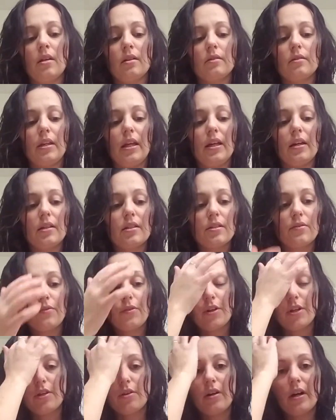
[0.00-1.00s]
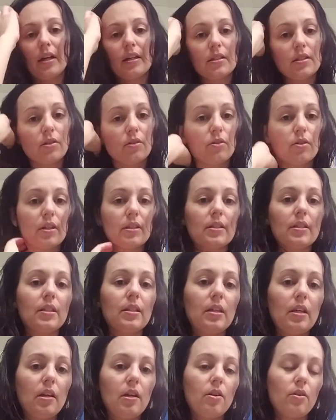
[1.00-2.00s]
linked for you guys so you can
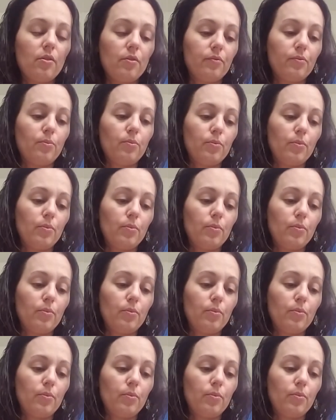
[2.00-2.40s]
see or